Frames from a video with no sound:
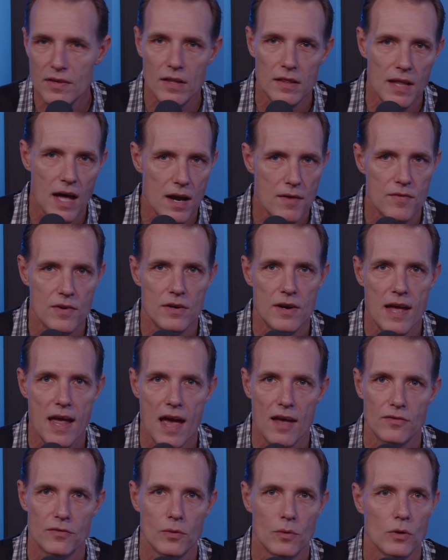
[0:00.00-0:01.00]
a lot of your day
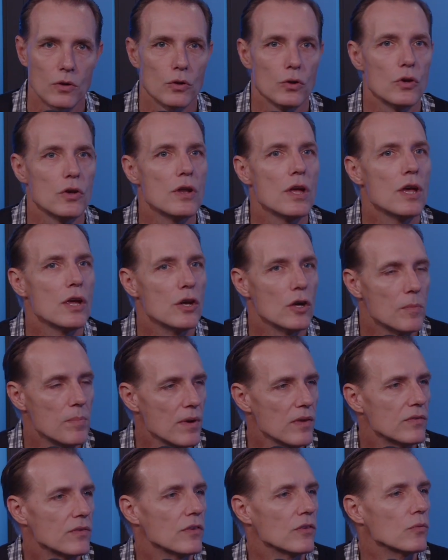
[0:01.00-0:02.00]
has to include your
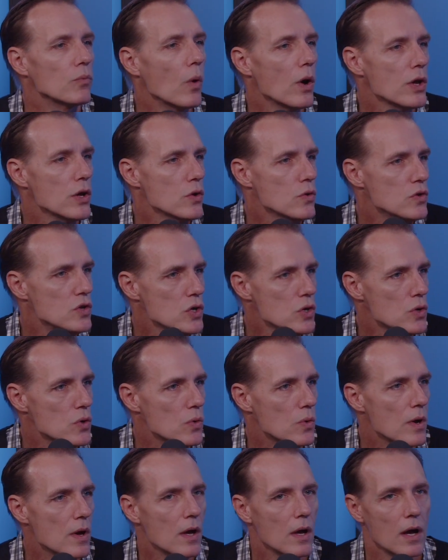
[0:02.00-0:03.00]
business, what you
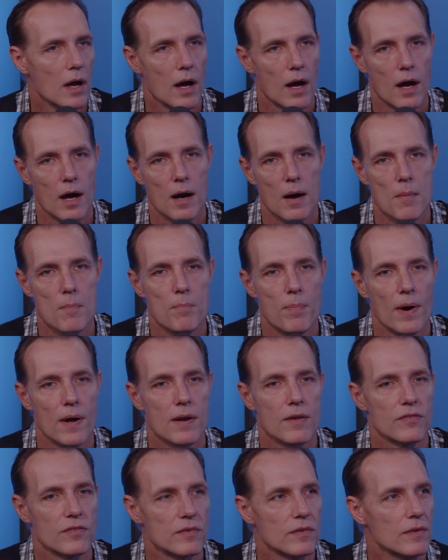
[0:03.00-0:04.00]
do. But
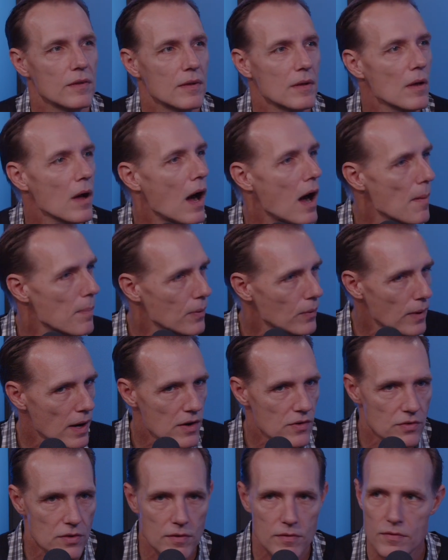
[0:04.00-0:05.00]

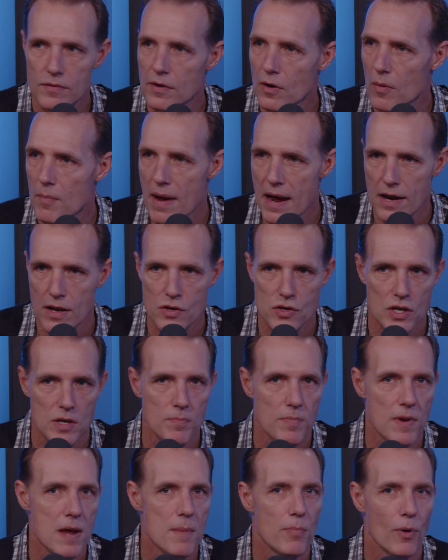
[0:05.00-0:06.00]
operations, managing
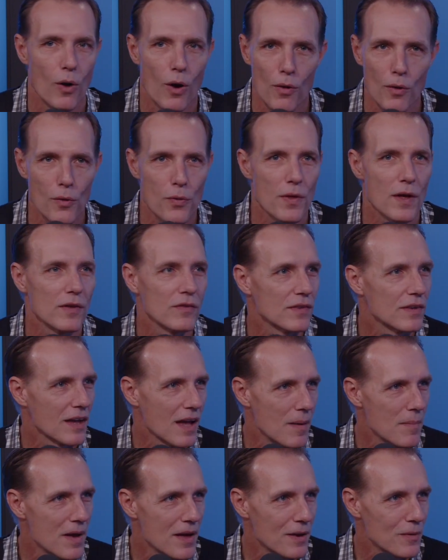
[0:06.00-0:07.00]
people, all the things that
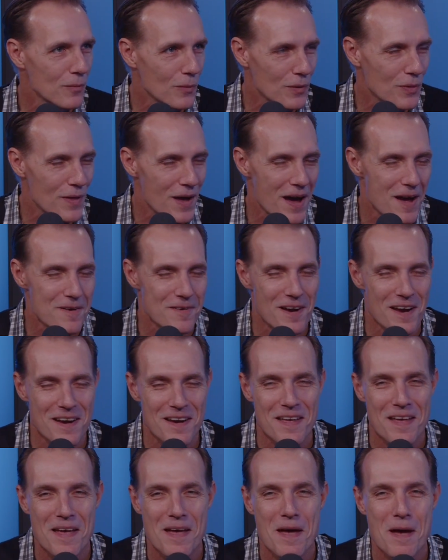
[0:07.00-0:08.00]
come in with that,
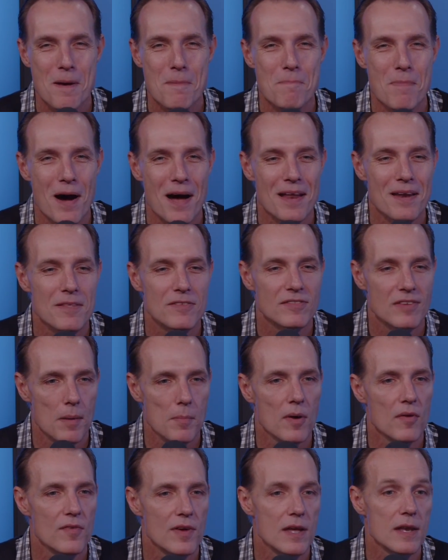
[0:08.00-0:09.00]
right? But
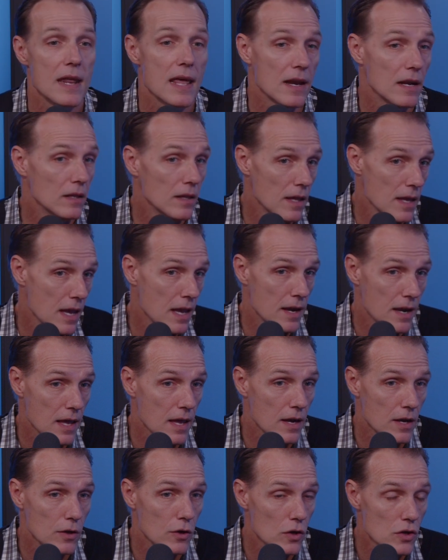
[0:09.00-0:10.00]
some of it,
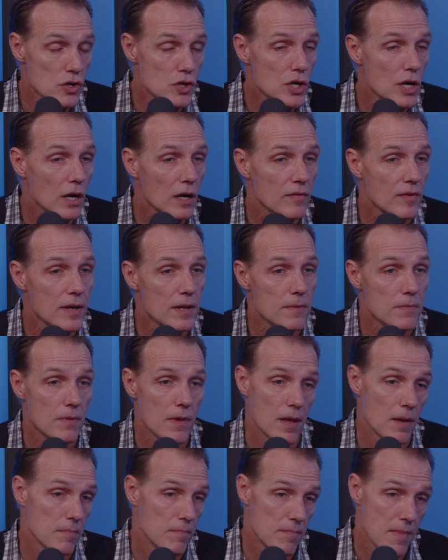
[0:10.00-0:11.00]
and a good share of it,
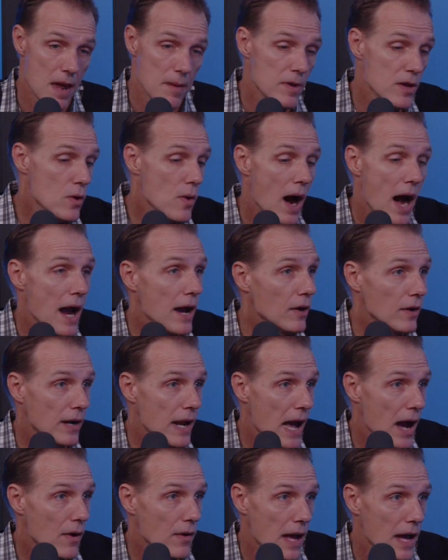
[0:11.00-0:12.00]
and maybe you hire it
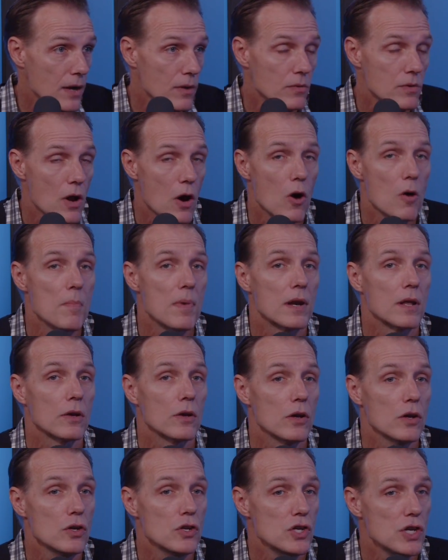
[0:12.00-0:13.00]
out, I don't know, but a
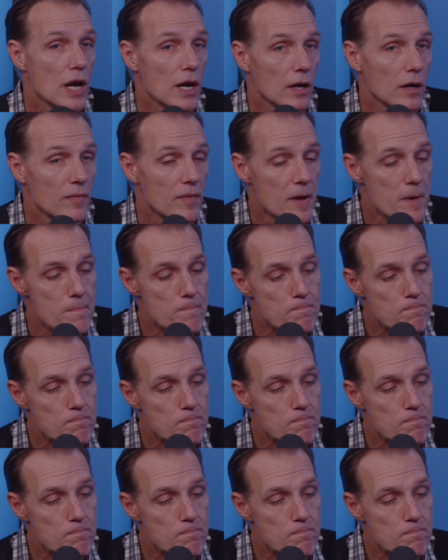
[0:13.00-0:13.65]
good share of it